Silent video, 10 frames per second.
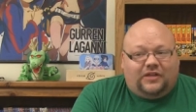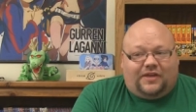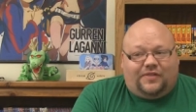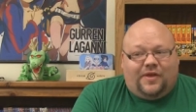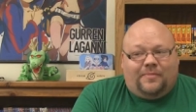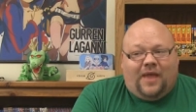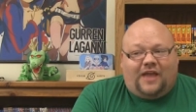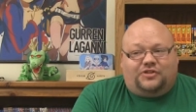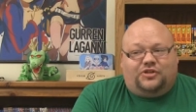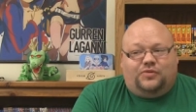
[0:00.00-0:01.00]
like them
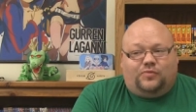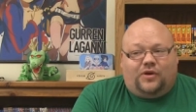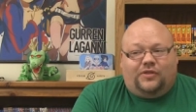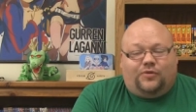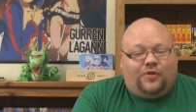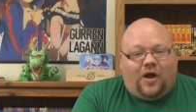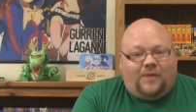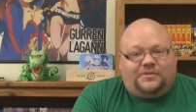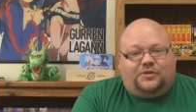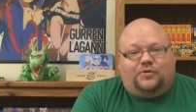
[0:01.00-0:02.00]
actually running through an
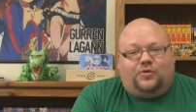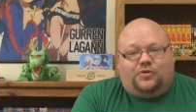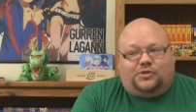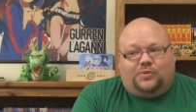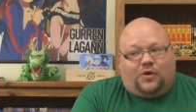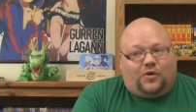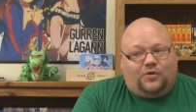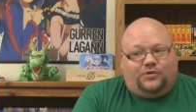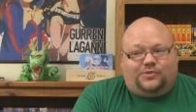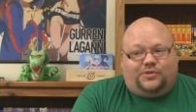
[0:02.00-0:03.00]
obstacle course with
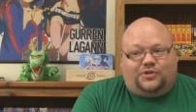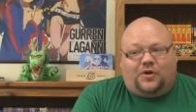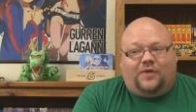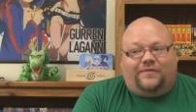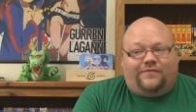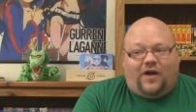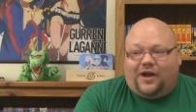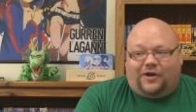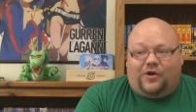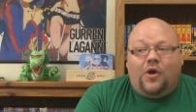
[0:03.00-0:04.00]
hurdles which are on
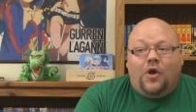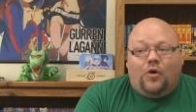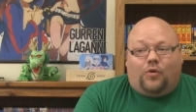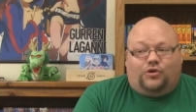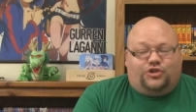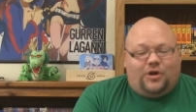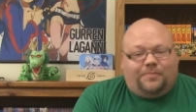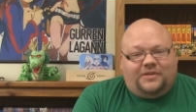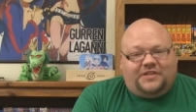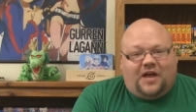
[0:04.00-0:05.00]
fire, or
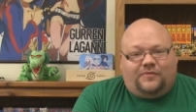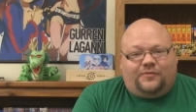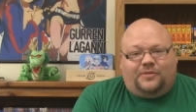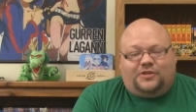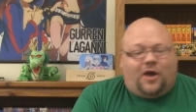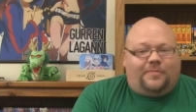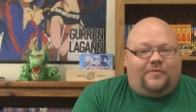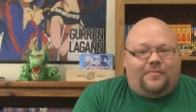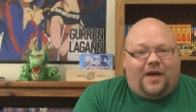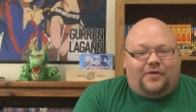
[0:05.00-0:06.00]
jumping down from the top
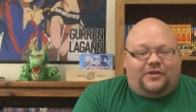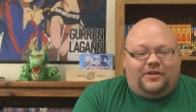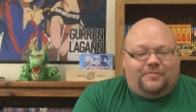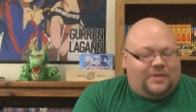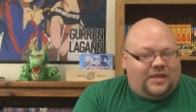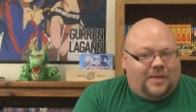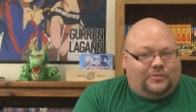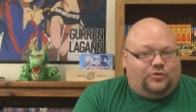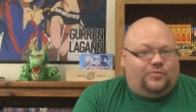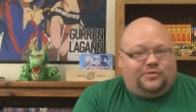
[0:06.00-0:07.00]
of a balcony and being
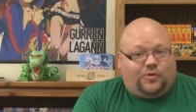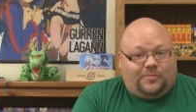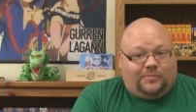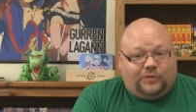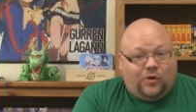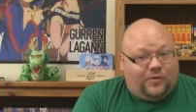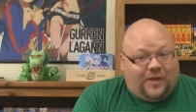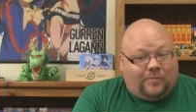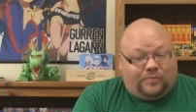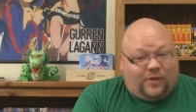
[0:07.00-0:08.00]
able to absorb the blow
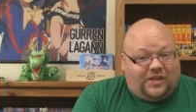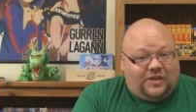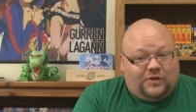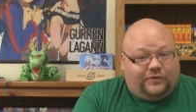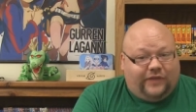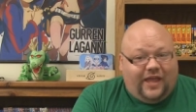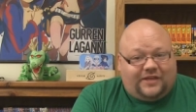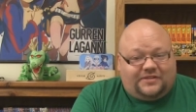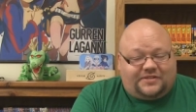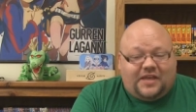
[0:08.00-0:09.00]
without breaking your
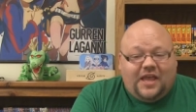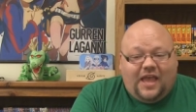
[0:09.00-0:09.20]
legs.